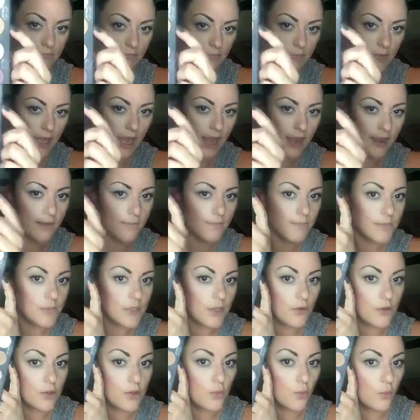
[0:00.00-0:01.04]
Okay,
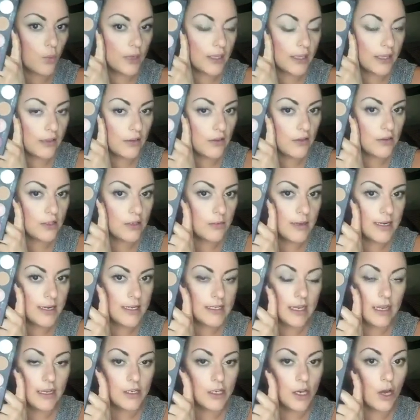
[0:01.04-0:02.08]
so it's really close to my
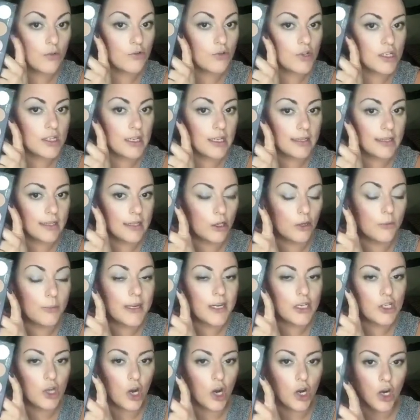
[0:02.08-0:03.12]
skin tone, just a little
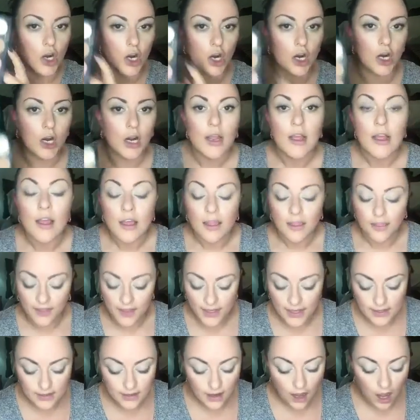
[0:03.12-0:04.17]
bit darker.
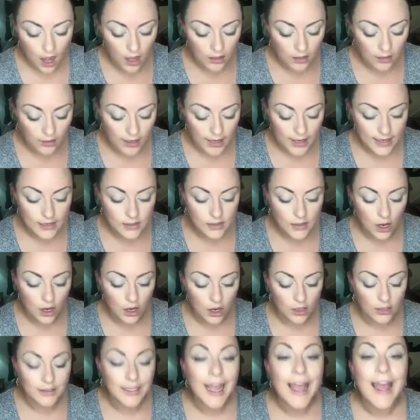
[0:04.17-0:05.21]
This color is
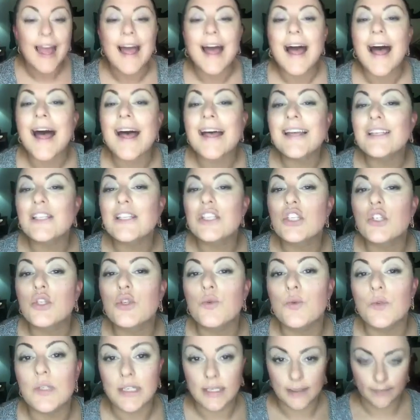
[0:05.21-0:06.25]
called
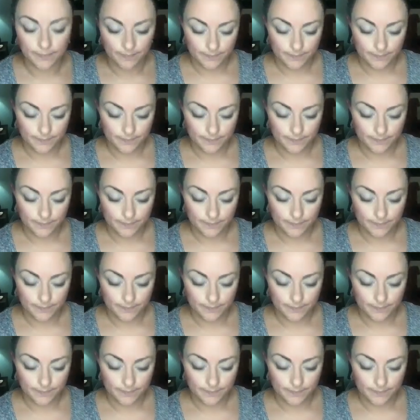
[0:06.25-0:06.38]
Astute.